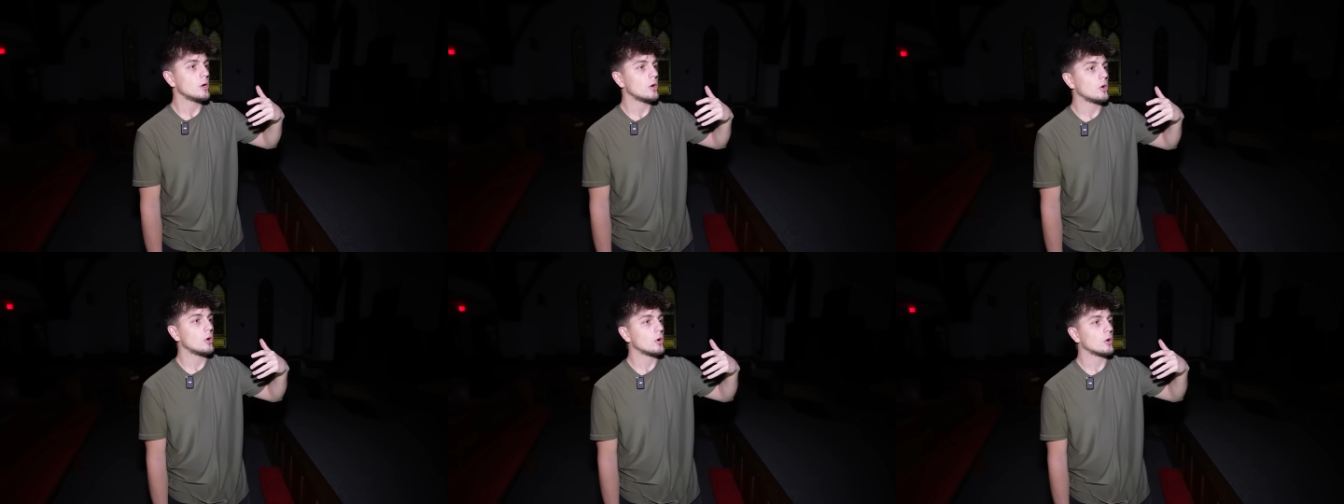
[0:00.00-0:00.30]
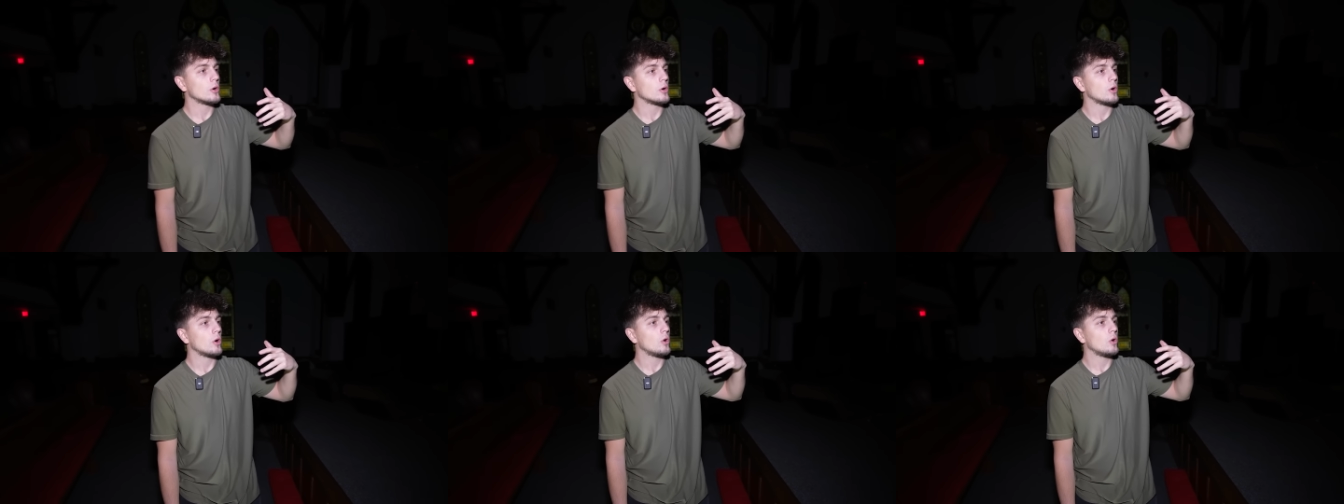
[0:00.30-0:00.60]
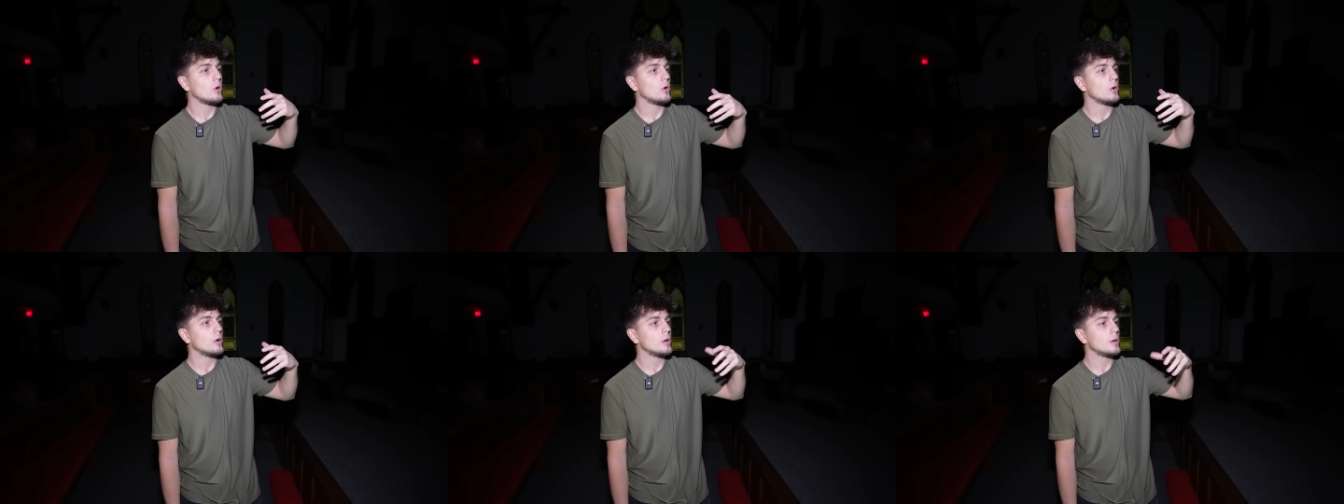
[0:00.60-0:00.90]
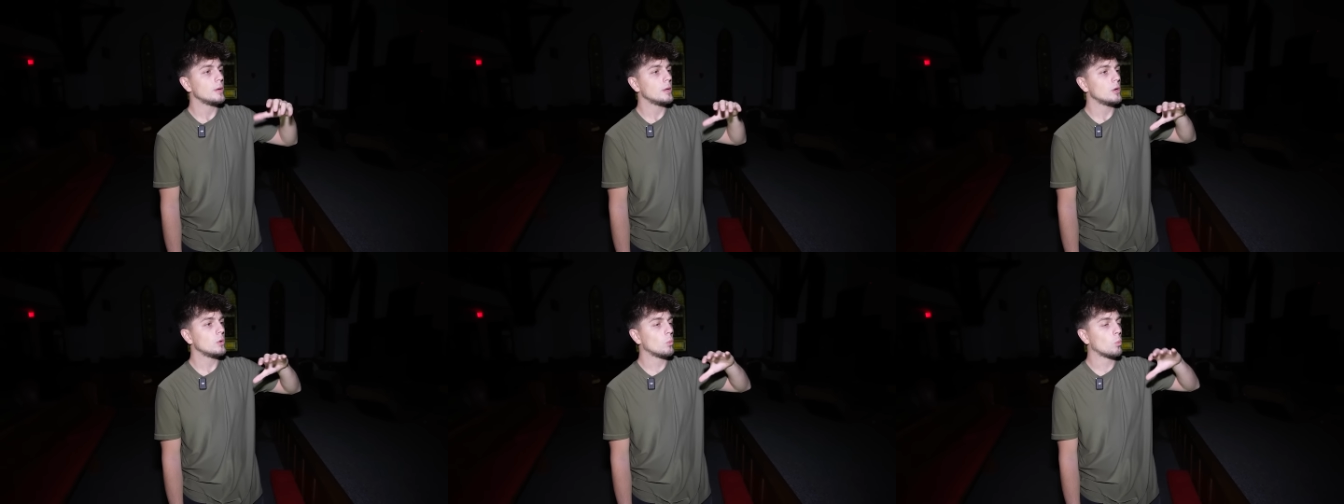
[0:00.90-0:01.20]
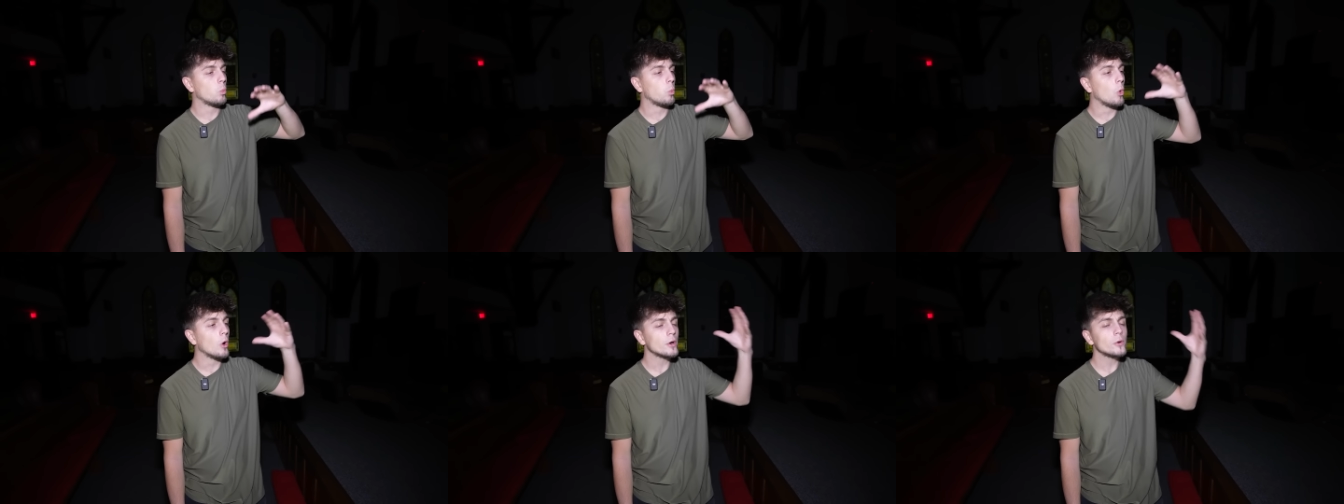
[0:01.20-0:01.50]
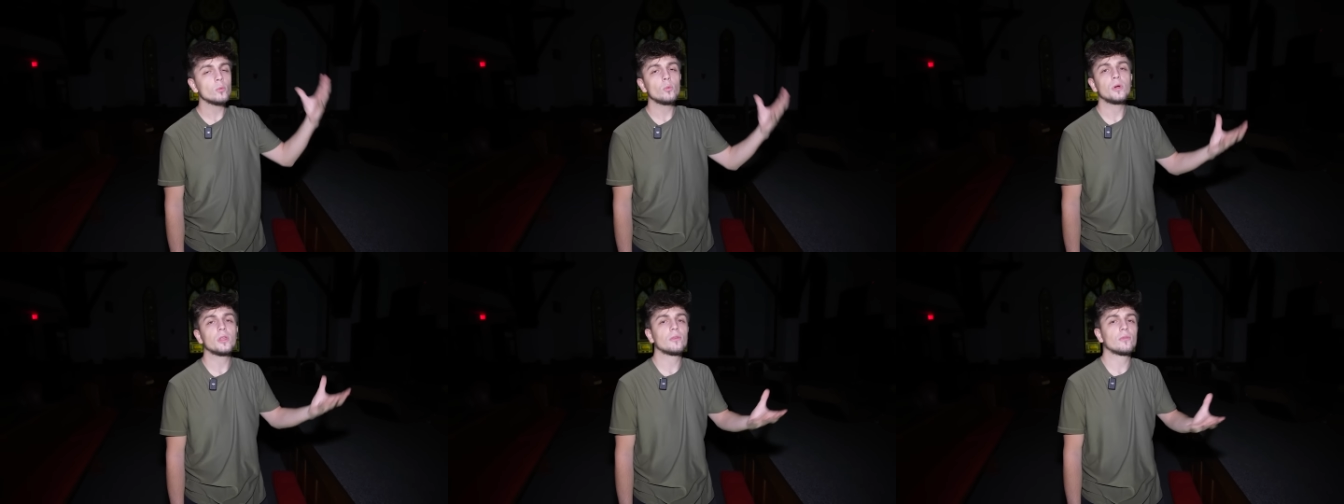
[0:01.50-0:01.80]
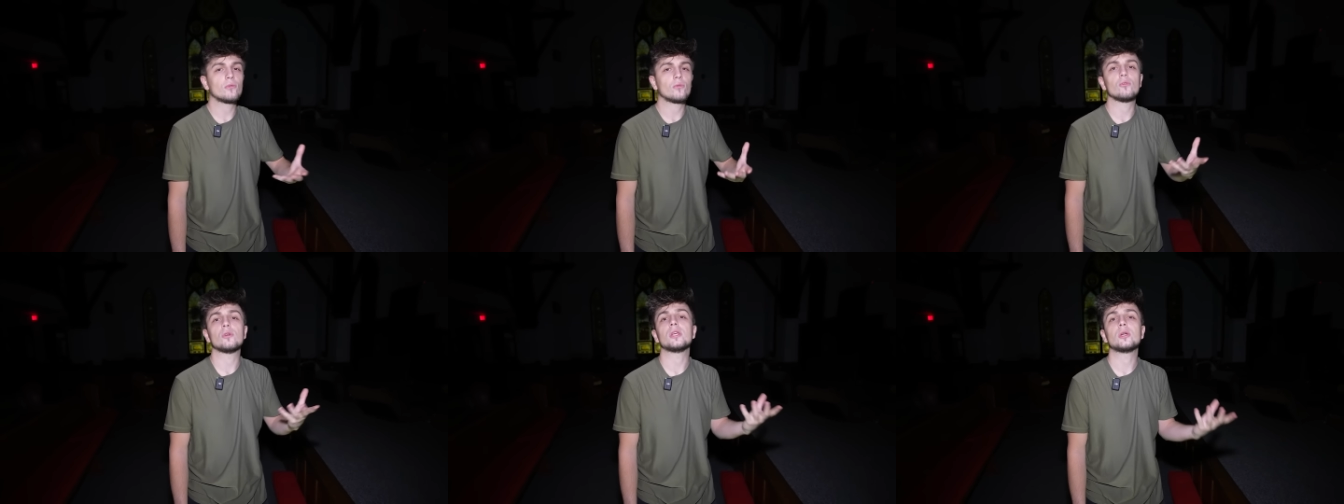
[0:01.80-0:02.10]
are one with
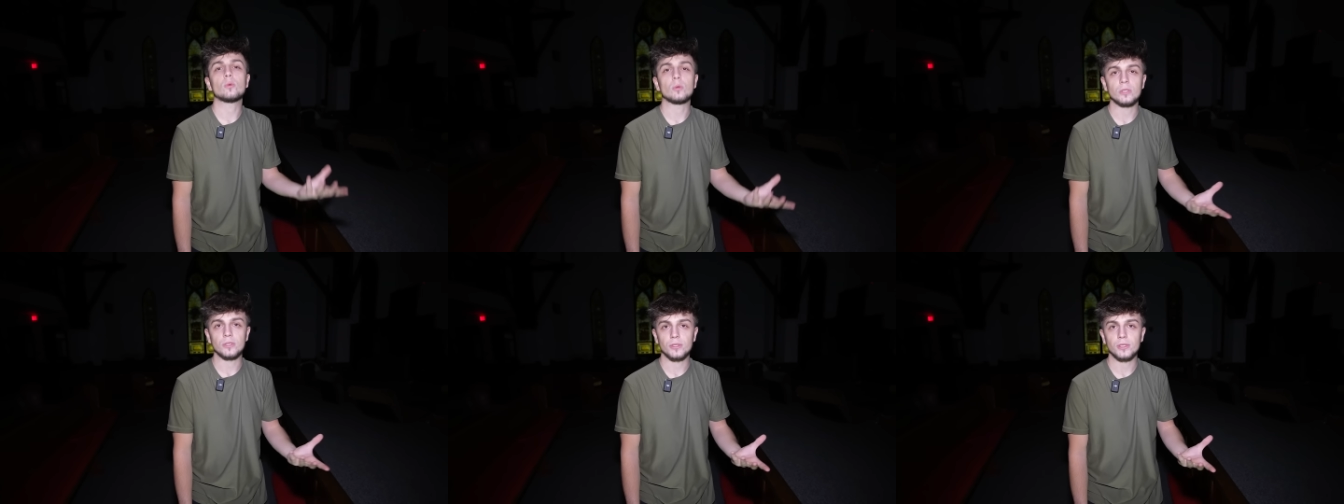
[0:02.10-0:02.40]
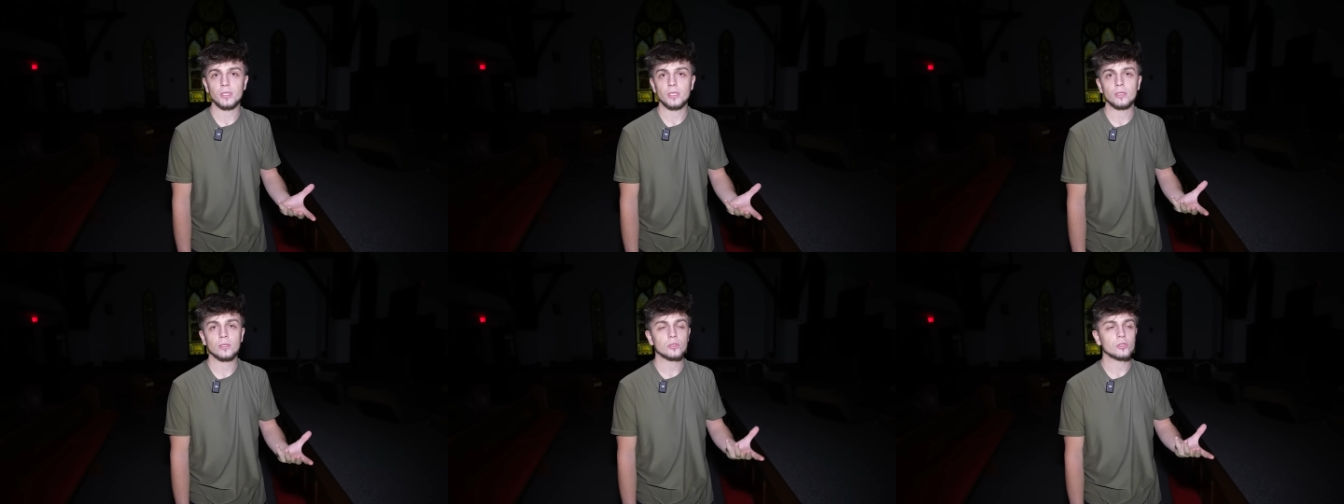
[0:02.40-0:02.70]
frequency.